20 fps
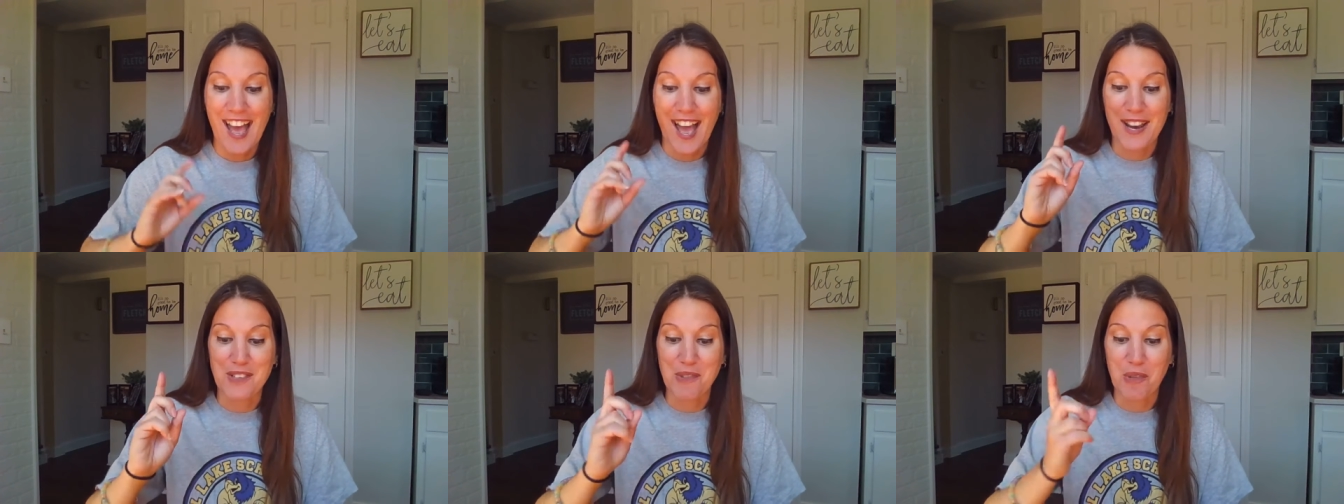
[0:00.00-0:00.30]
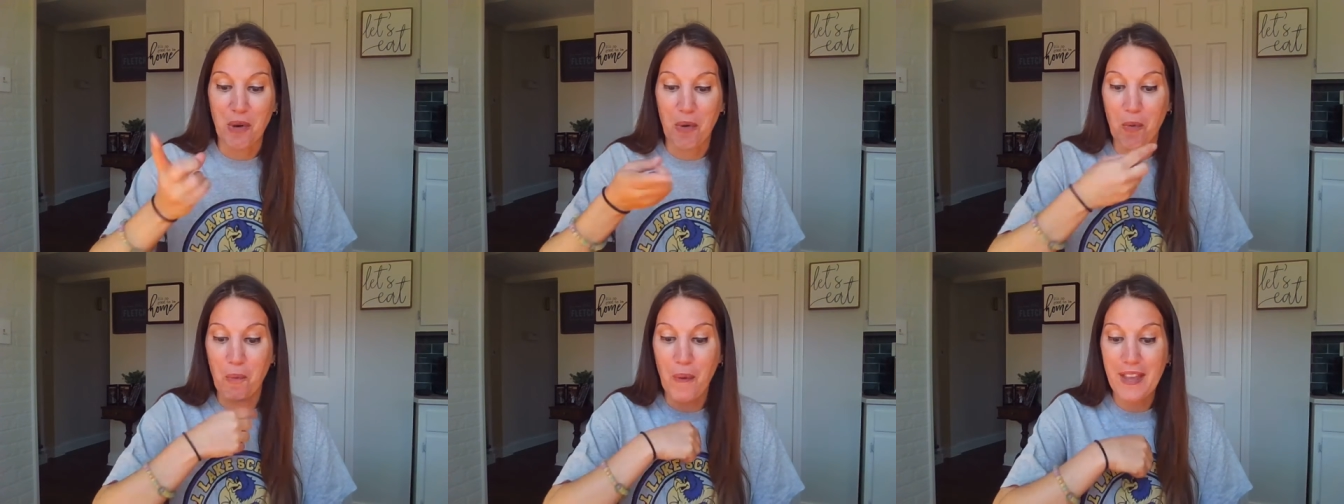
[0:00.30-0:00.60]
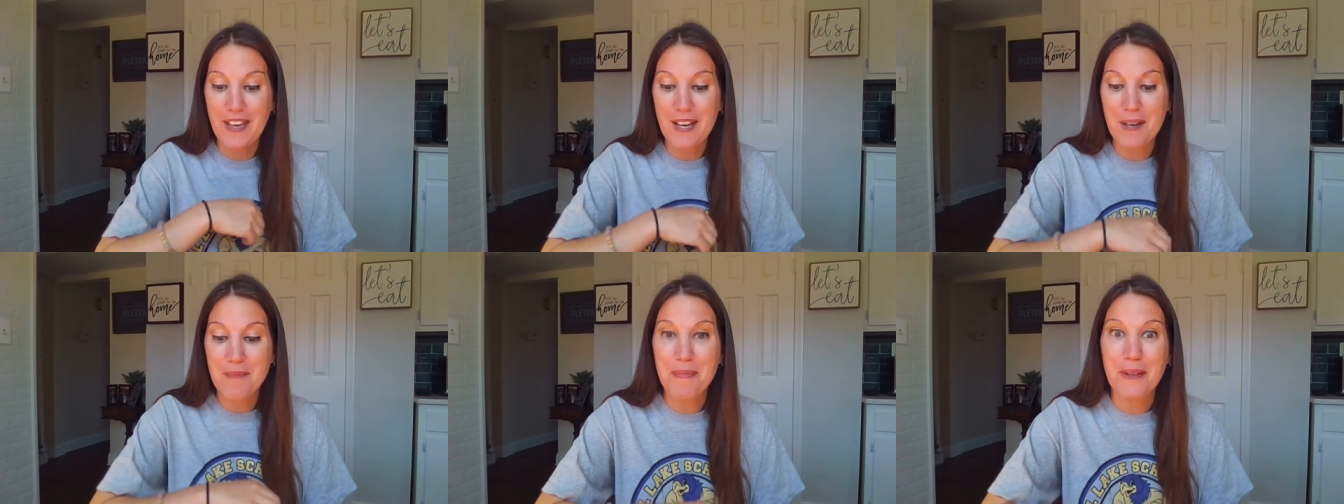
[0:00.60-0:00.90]
and you will
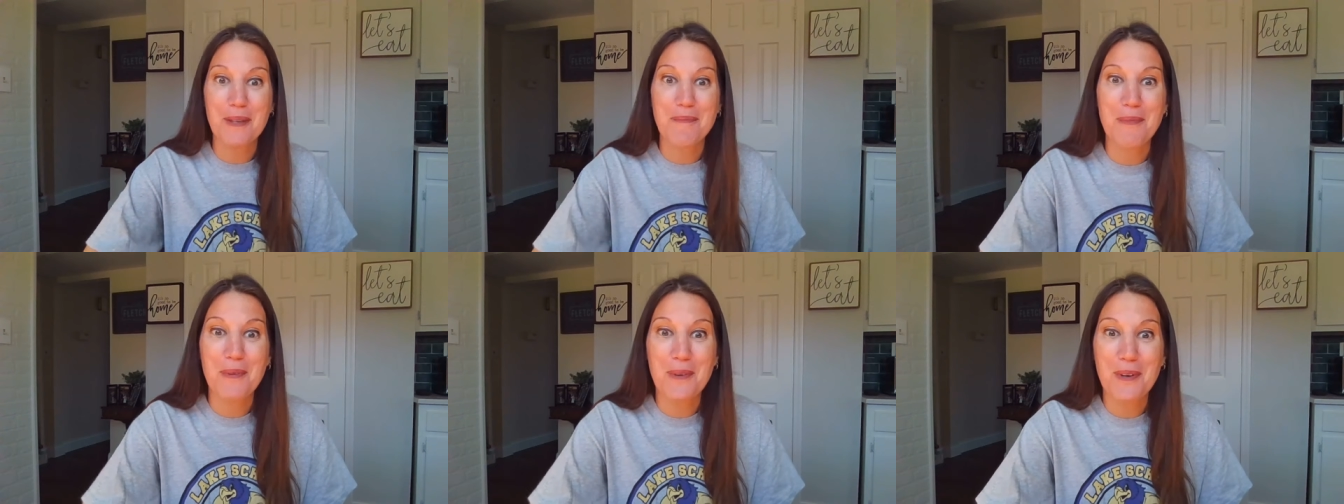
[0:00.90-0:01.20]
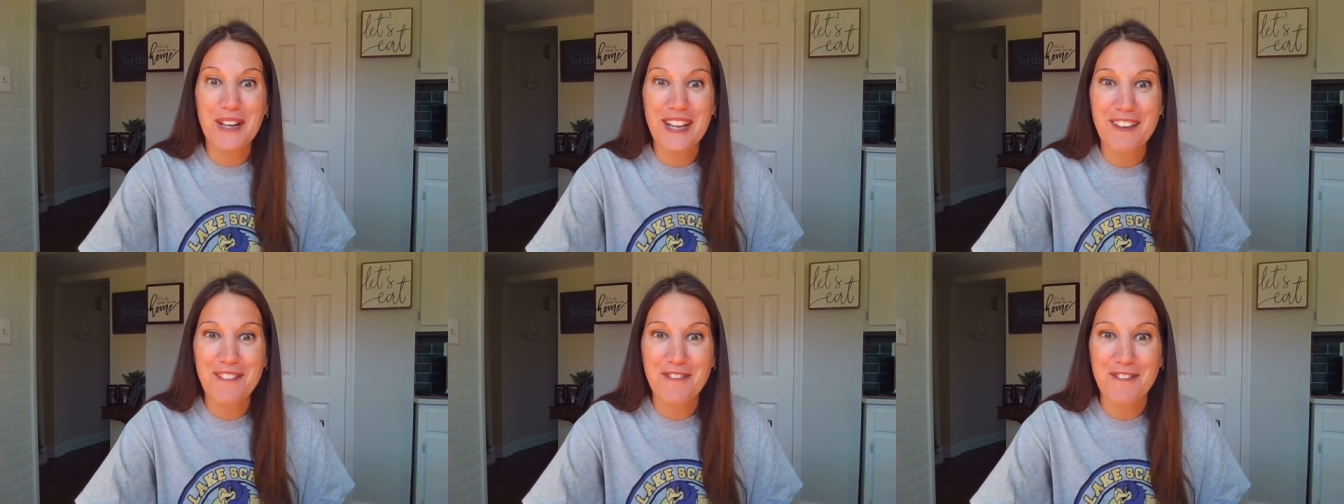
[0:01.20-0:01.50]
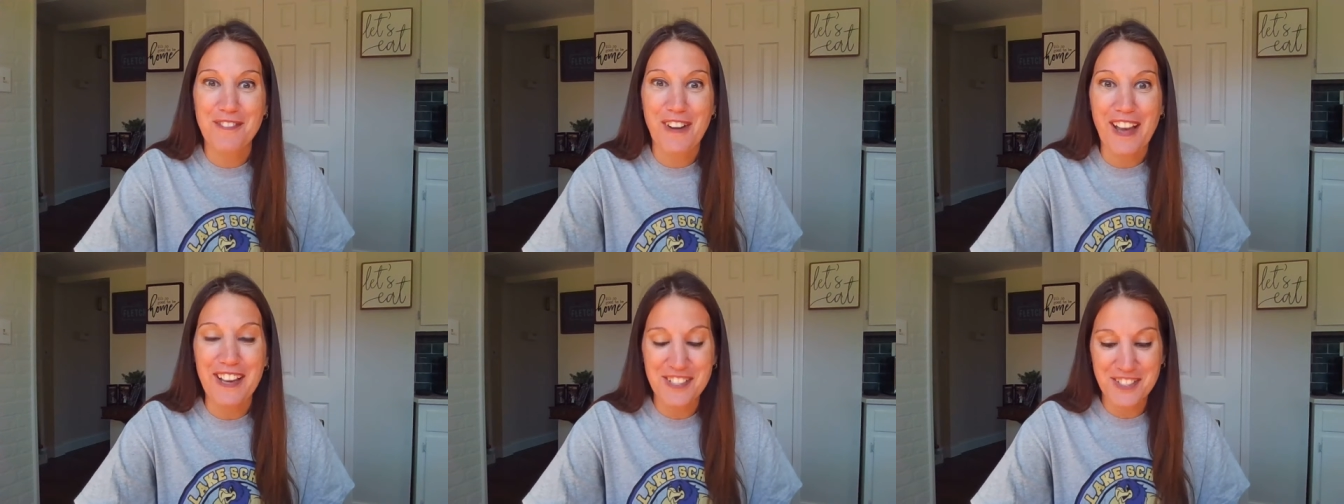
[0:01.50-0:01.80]
wake up in the morning
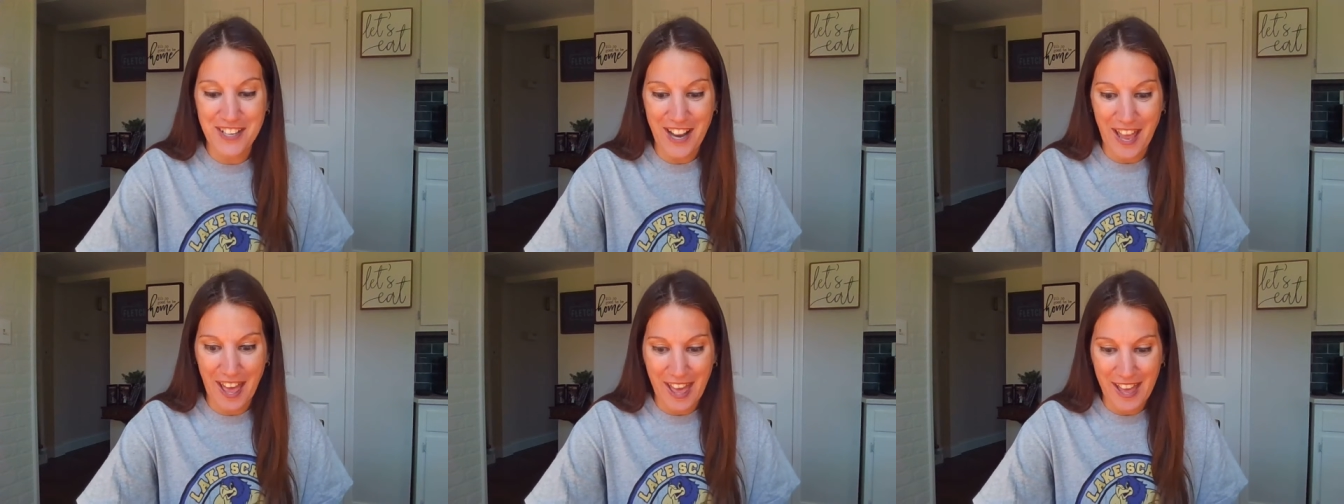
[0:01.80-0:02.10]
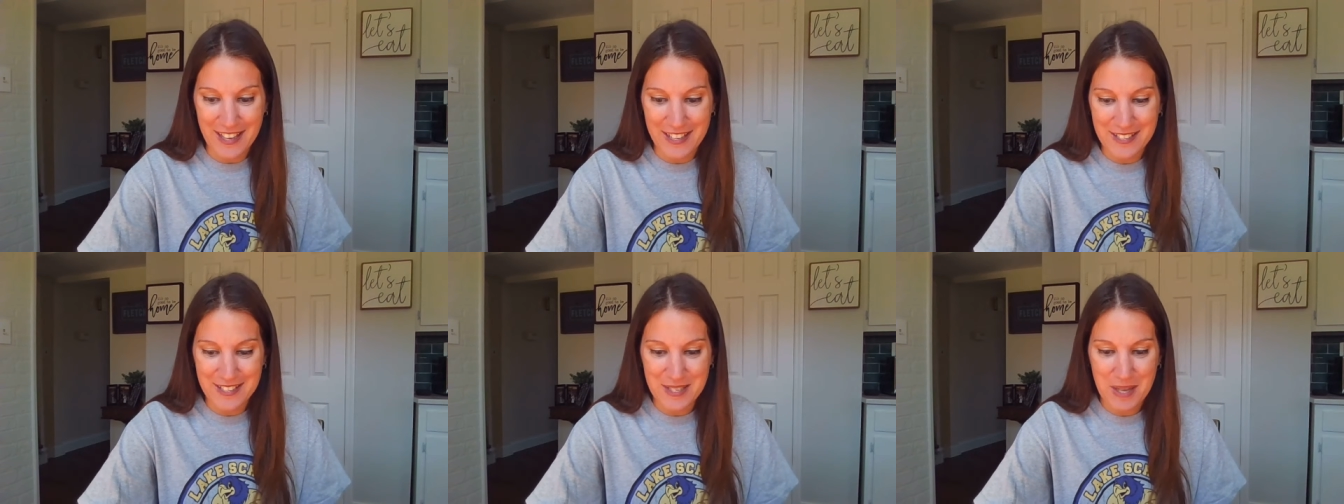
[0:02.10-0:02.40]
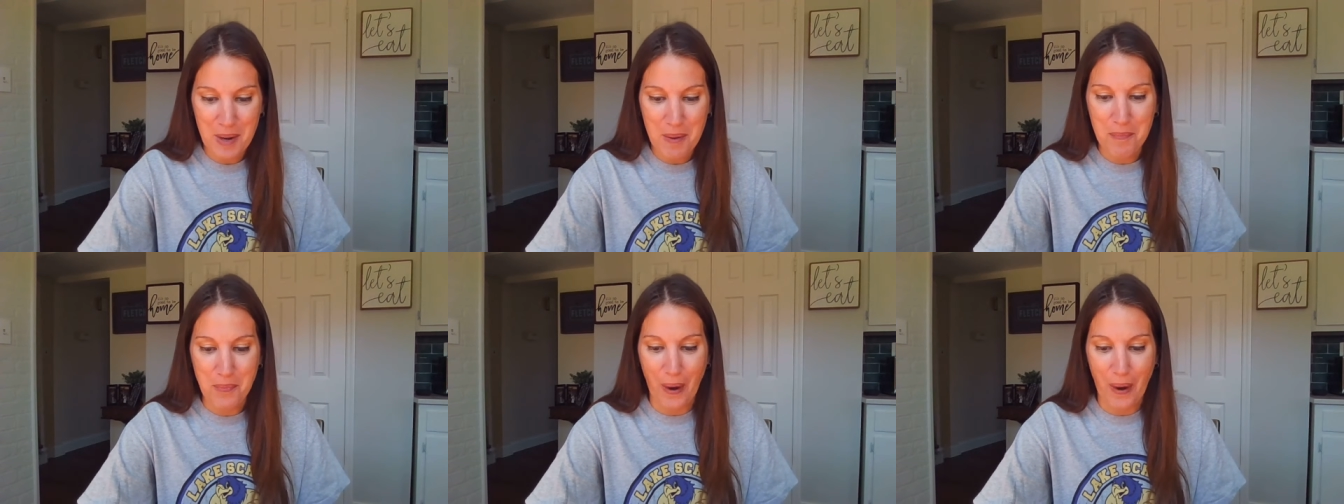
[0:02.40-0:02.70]
fresh
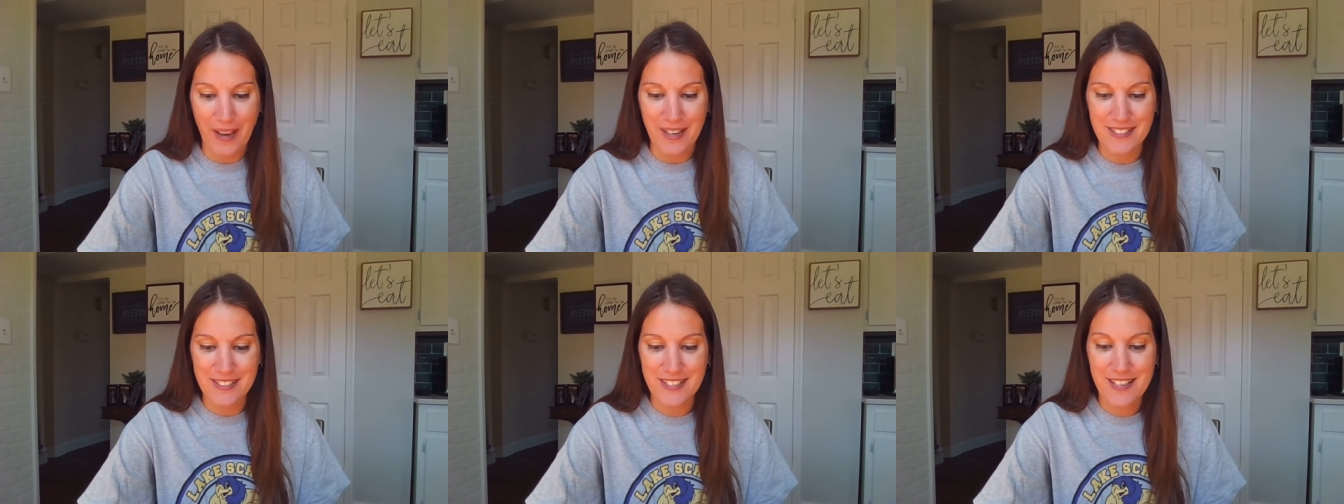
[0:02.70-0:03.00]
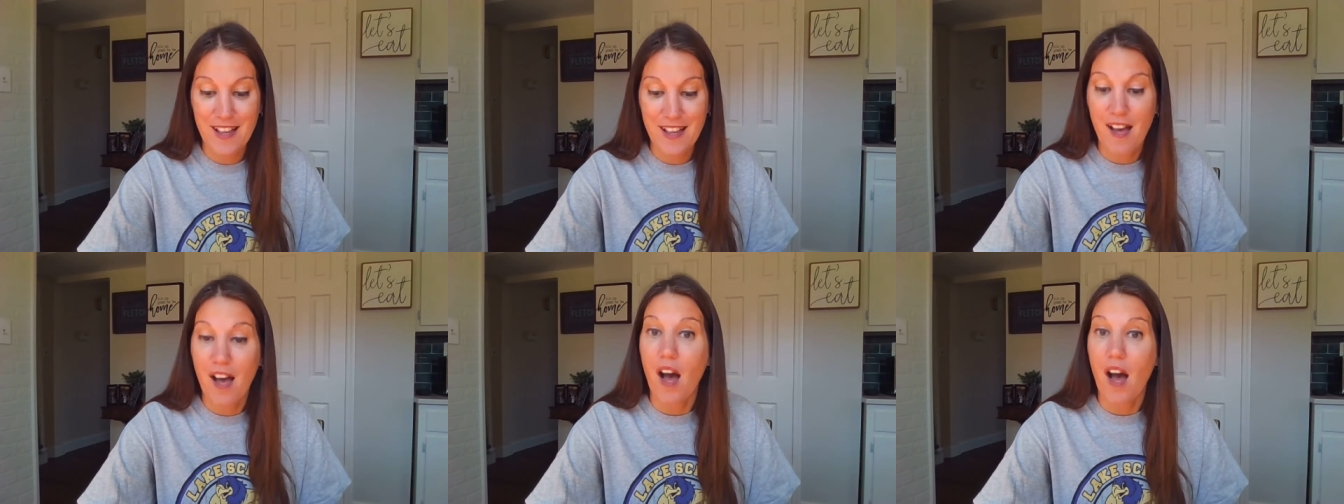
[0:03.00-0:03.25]
and bright.